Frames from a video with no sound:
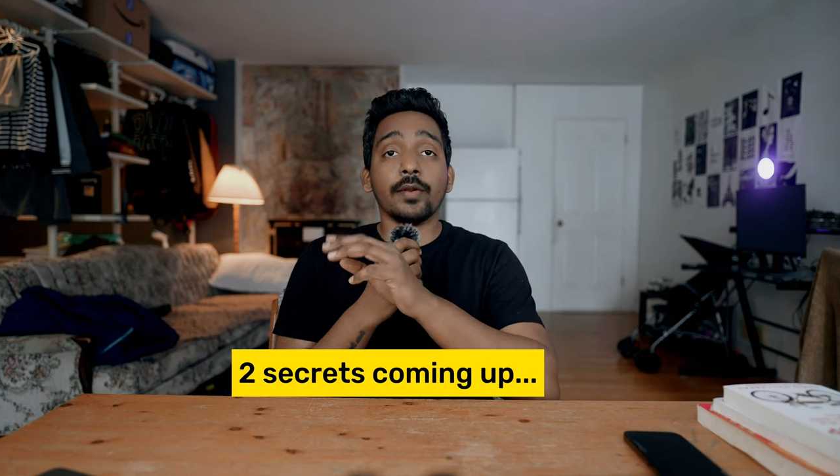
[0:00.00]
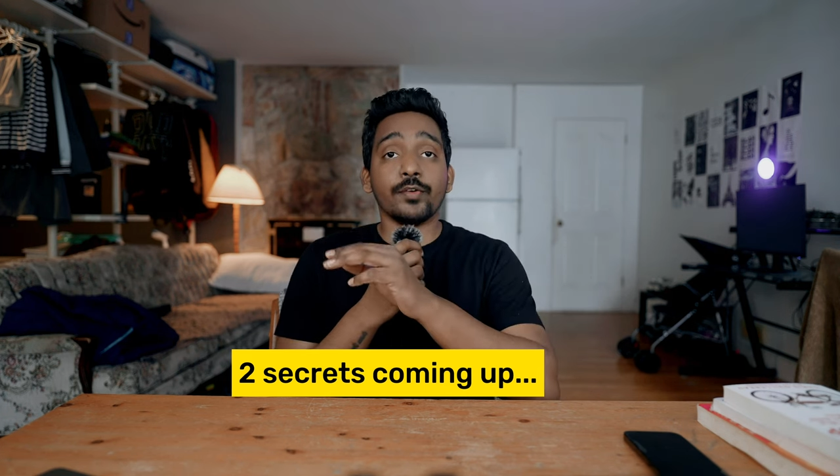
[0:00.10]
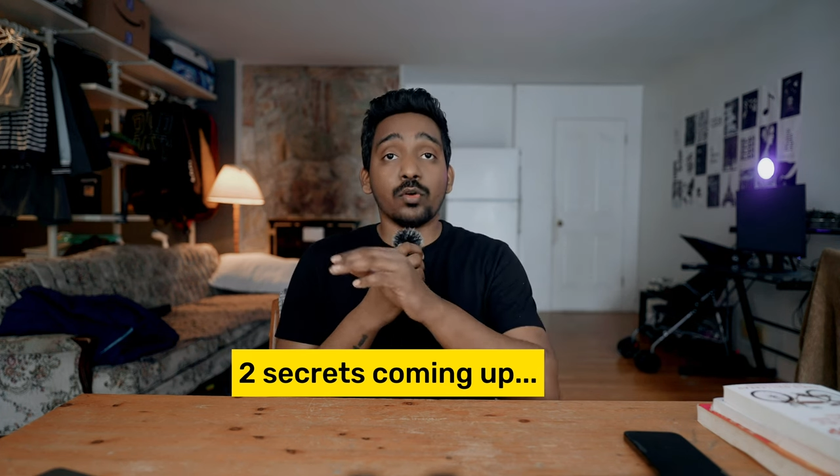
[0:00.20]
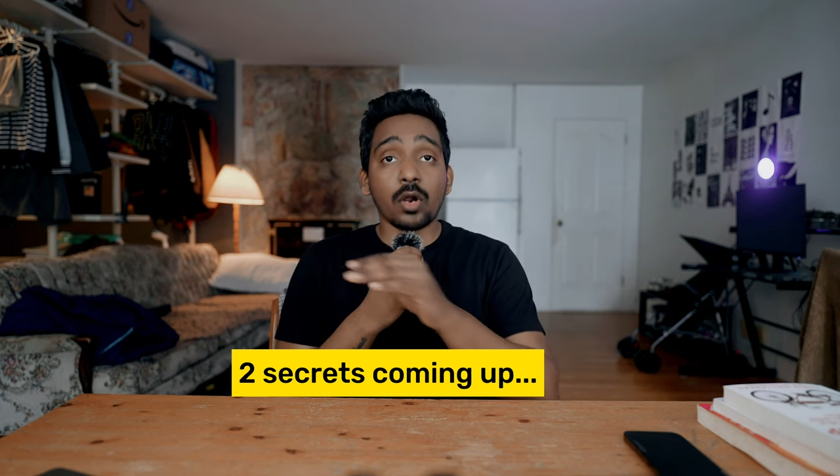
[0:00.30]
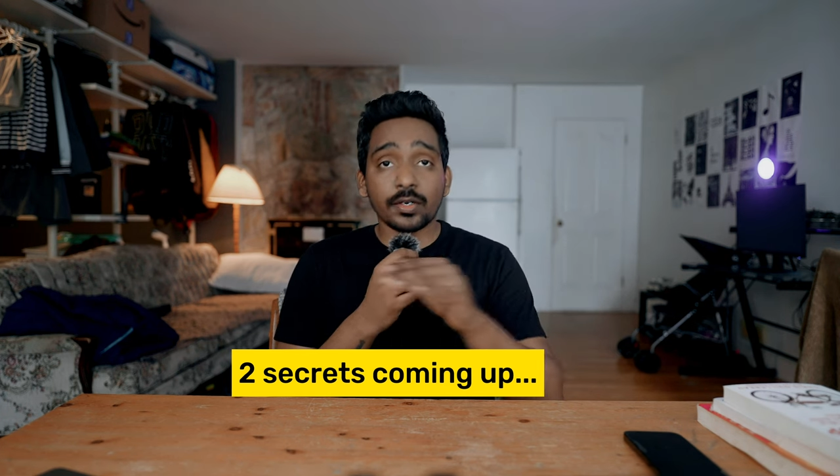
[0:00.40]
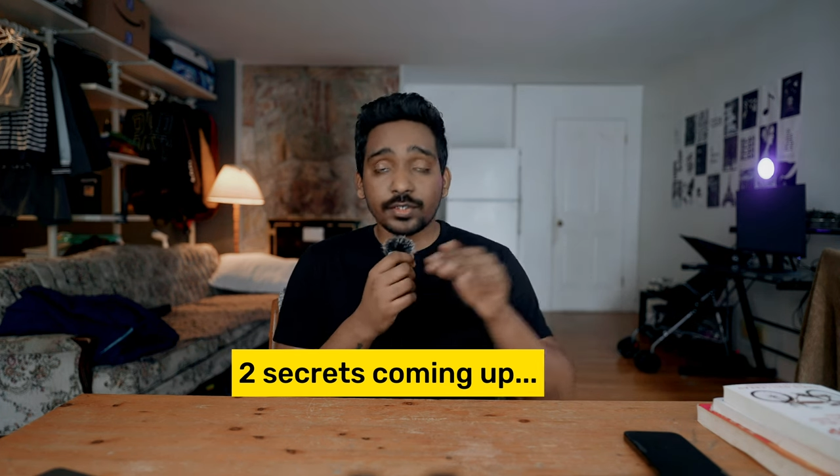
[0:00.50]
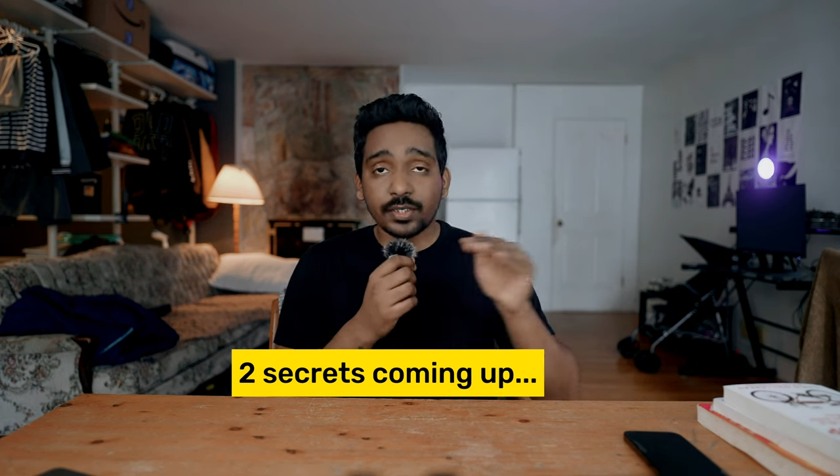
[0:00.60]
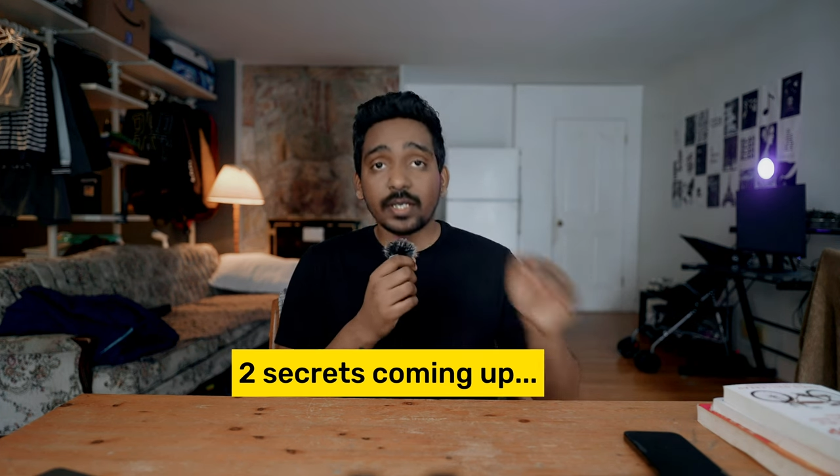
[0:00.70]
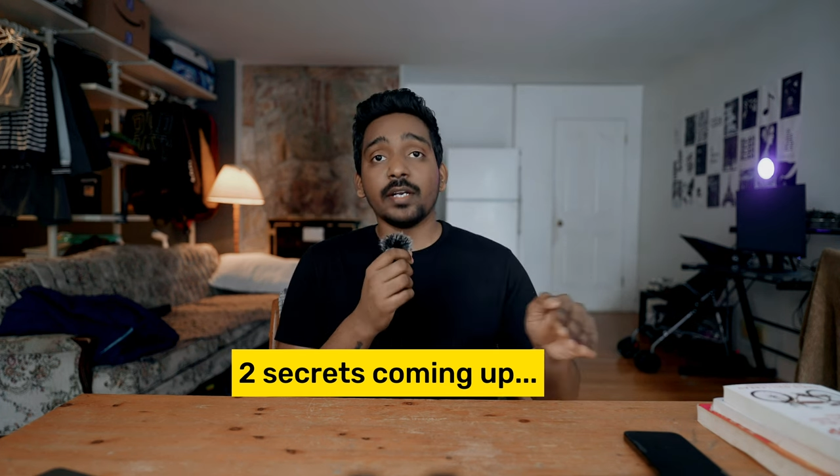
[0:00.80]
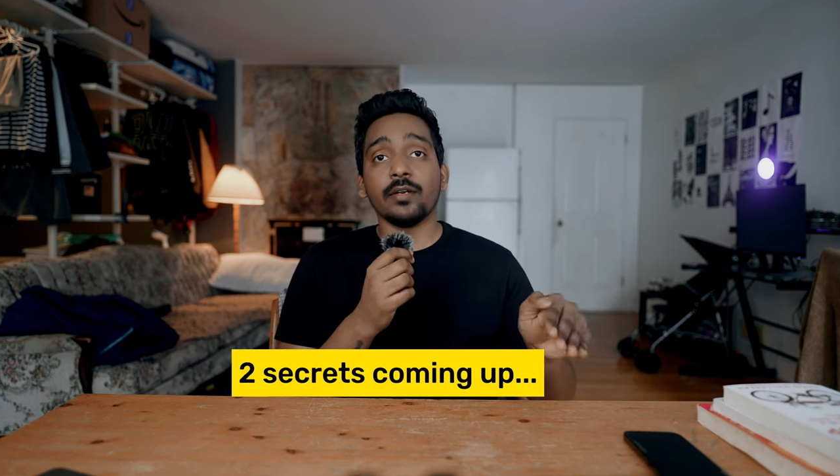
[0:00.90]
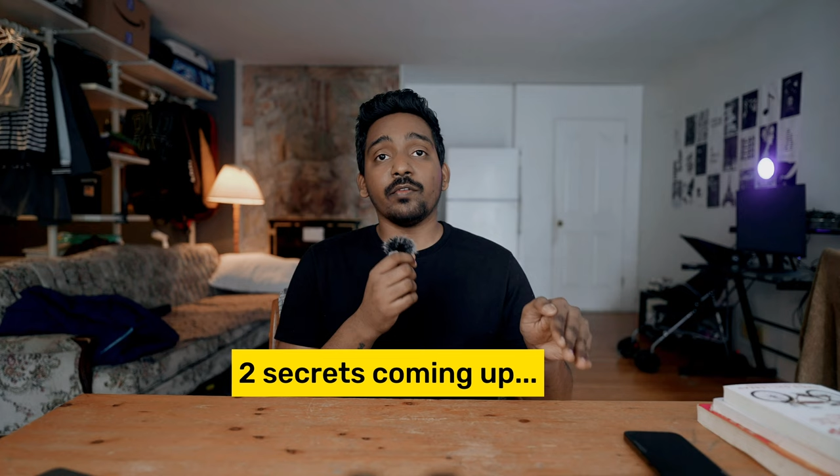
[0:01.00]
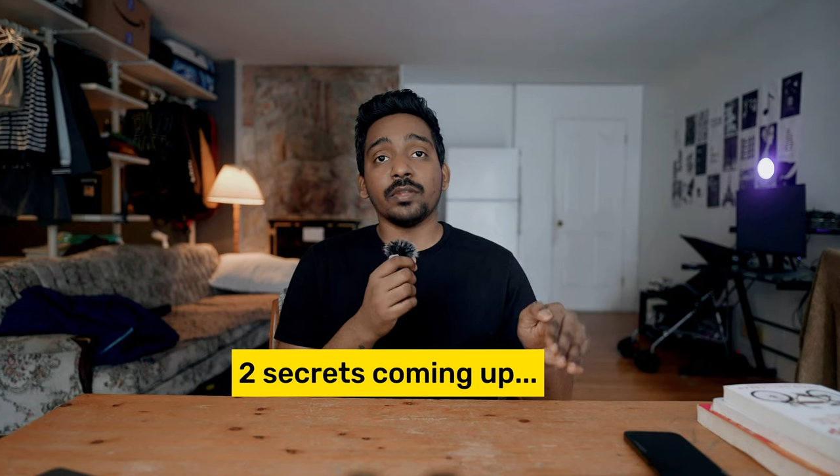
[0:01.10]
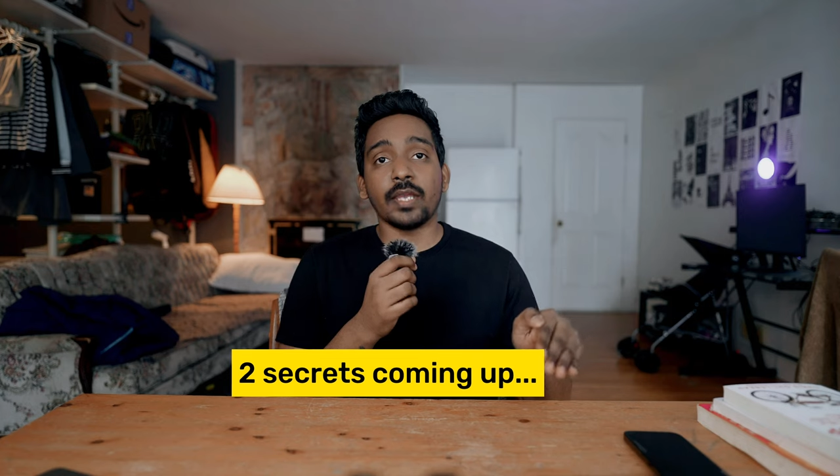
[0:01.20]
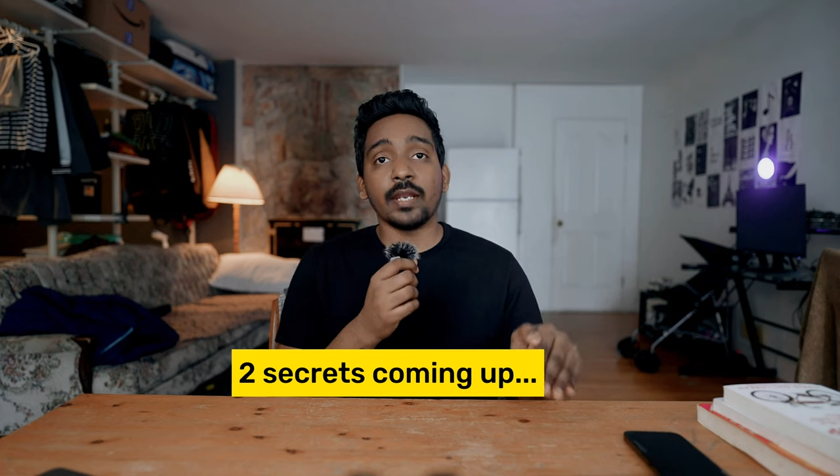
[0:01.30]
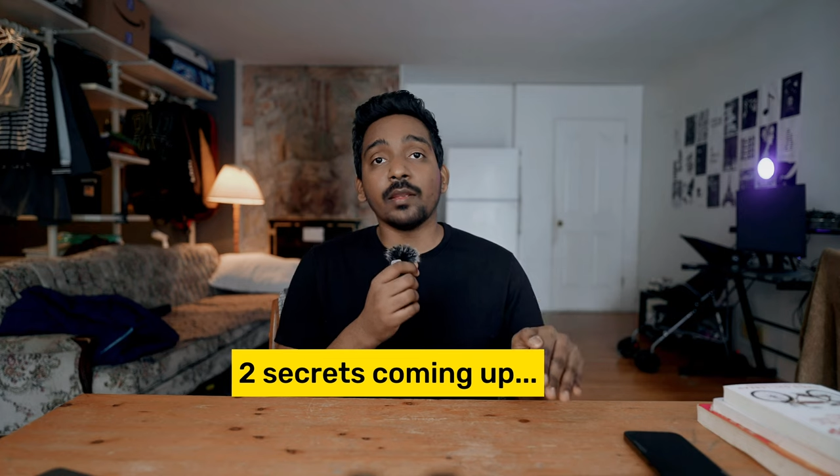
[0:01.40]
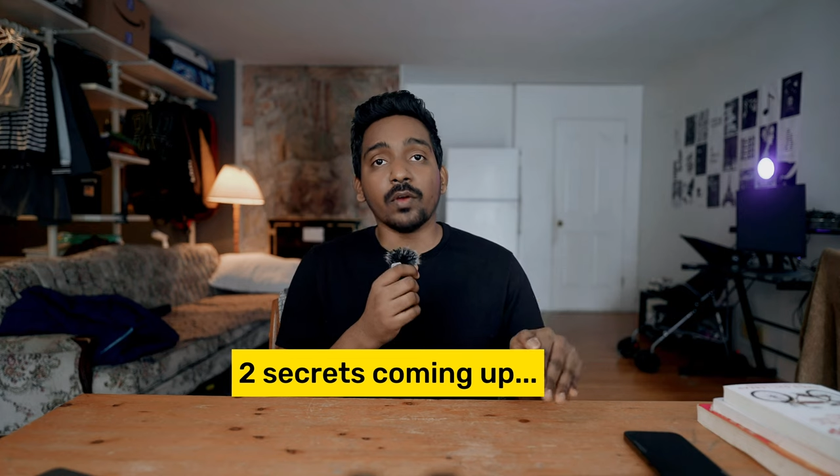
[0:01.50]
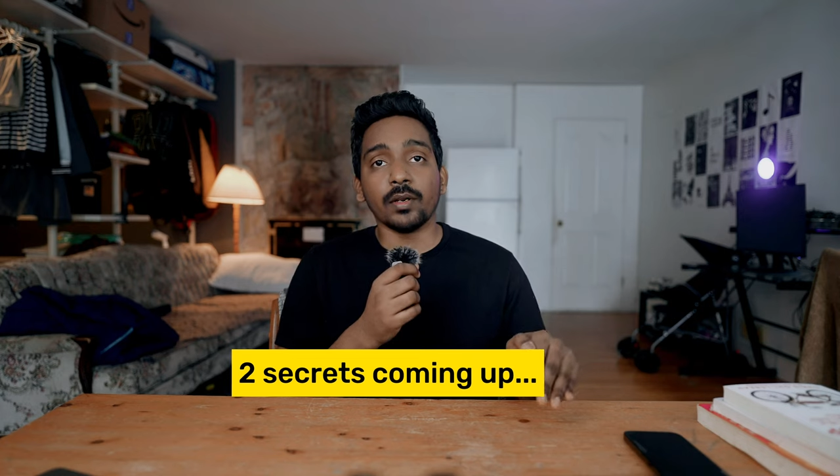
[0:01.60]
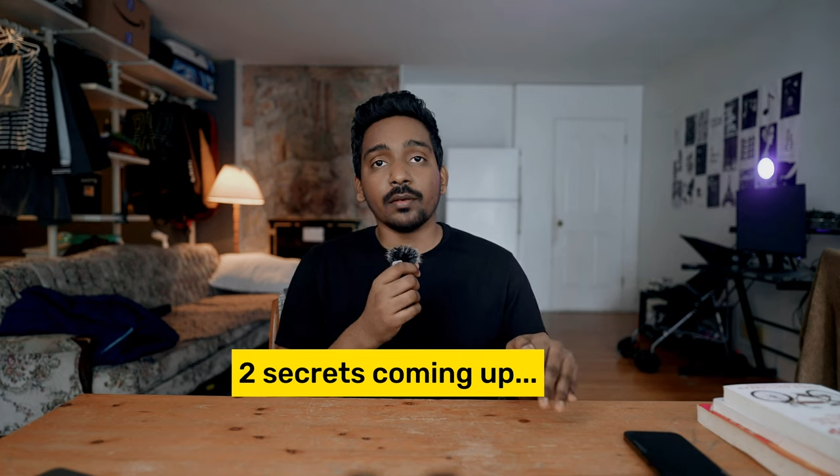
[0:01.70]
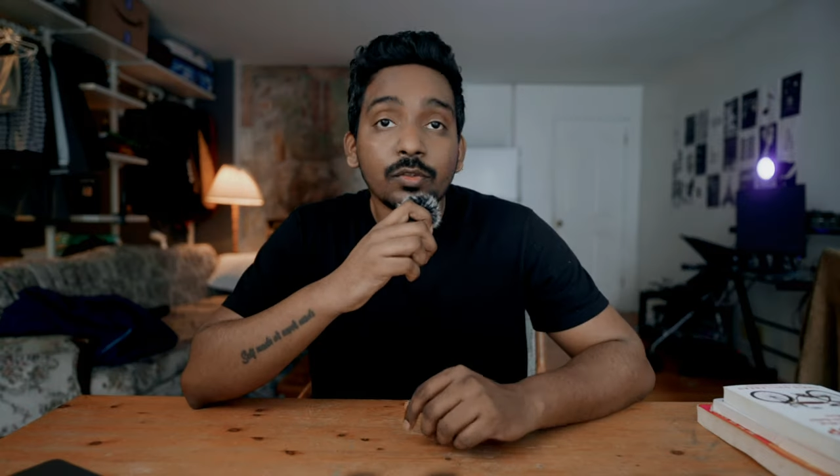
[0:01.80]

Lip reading: and do not share it with anyone.